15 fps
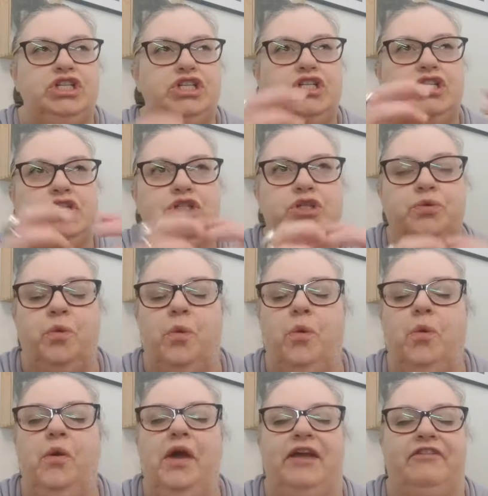
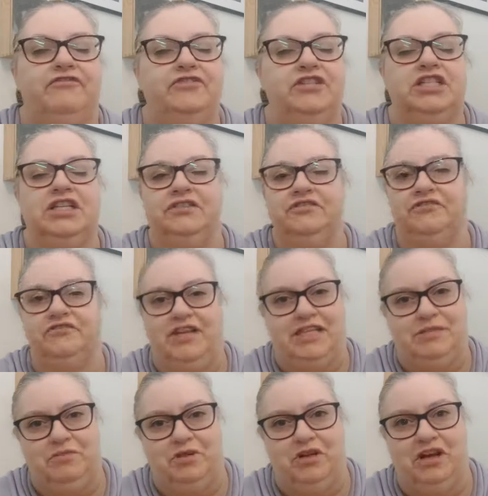swift
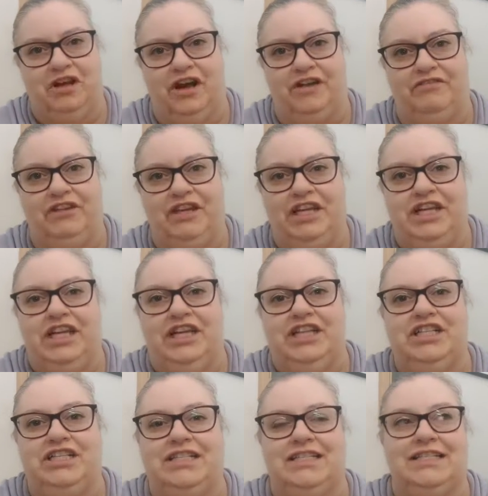Facebook Live,
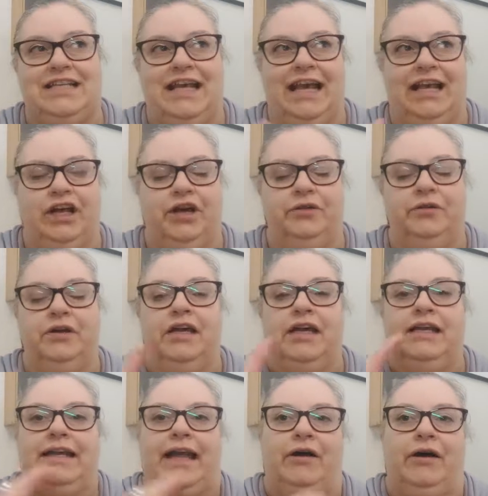just to say hello.
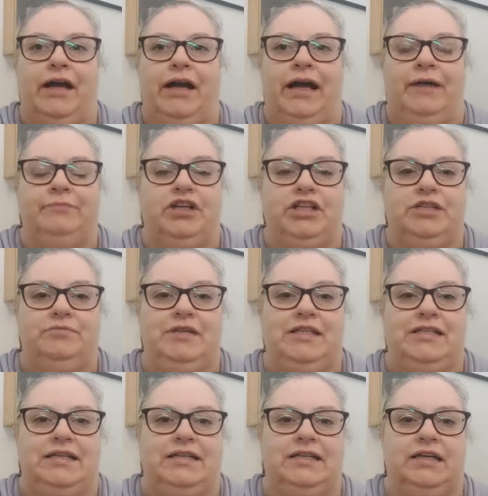Now, I am going to be
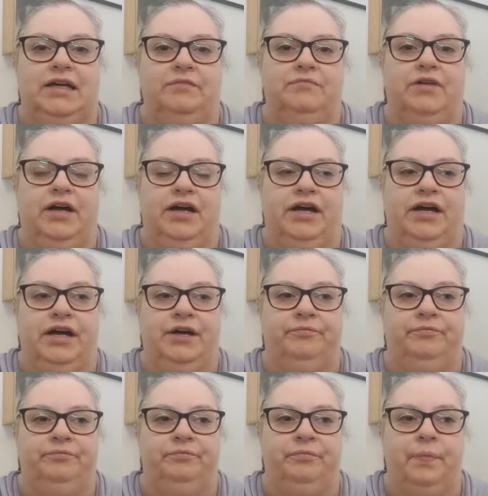setting up
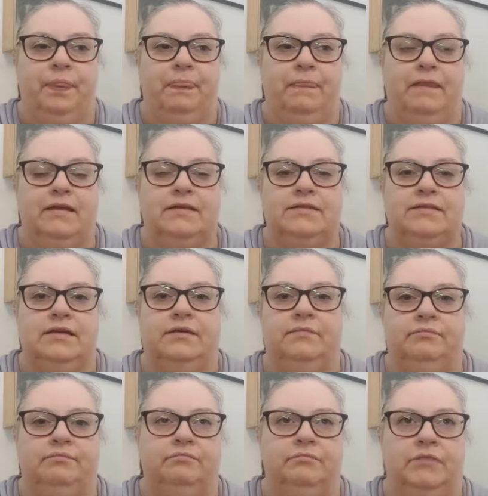
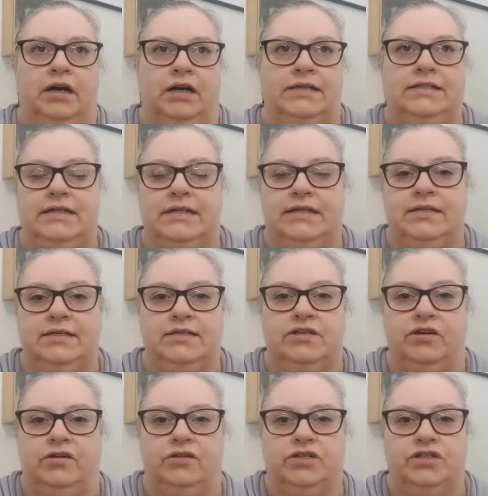some ideas
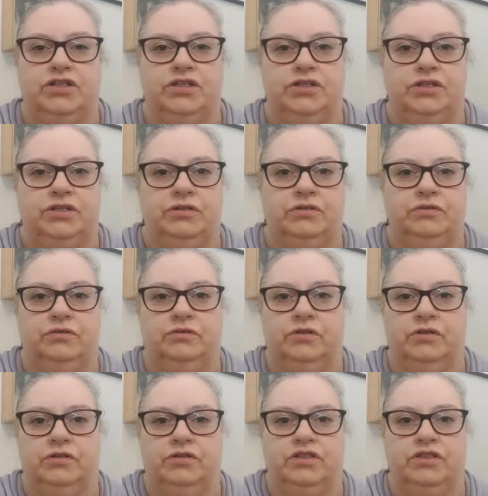onto
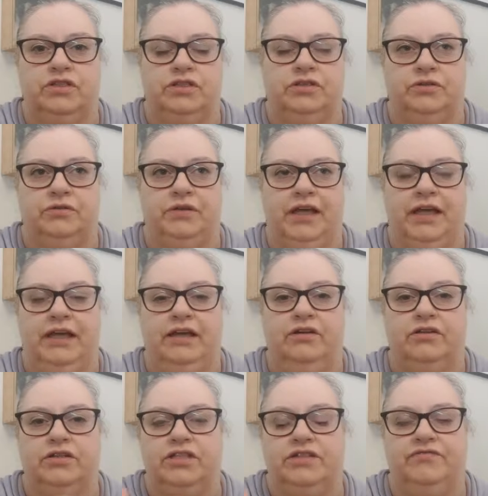
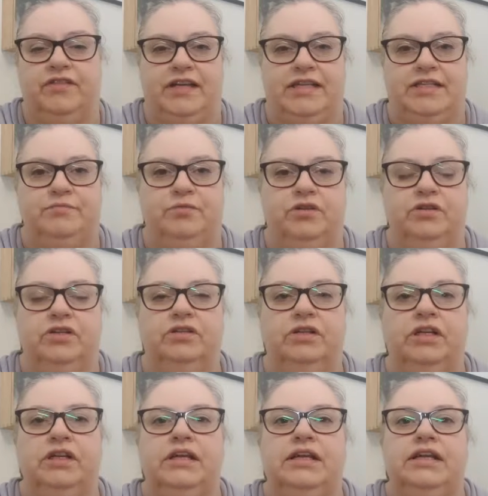Facebook.
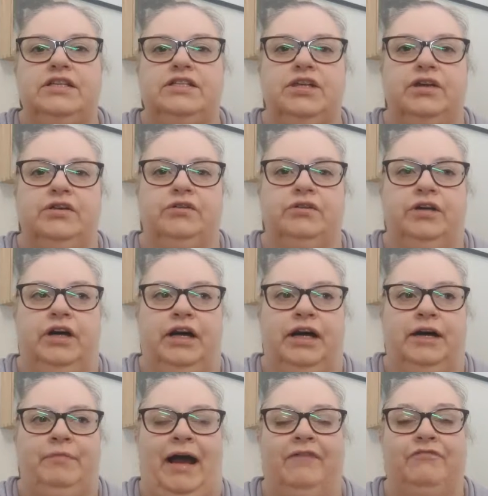So
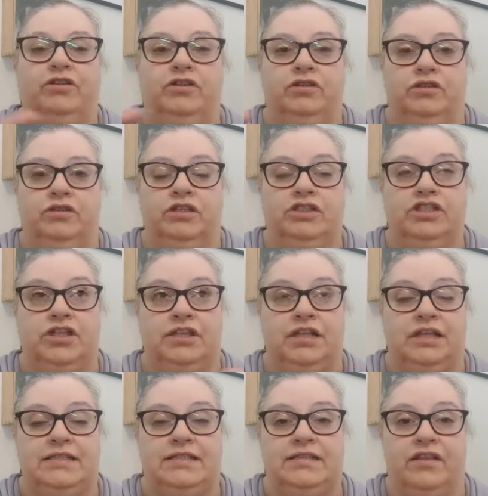have a look. So
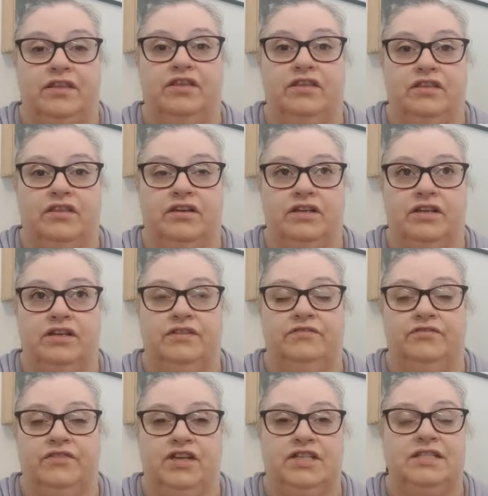that's the
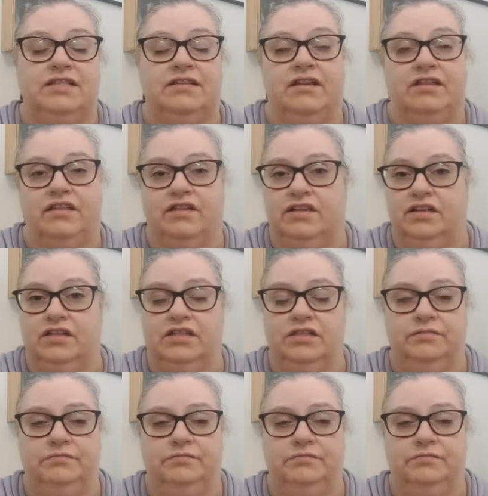first and the third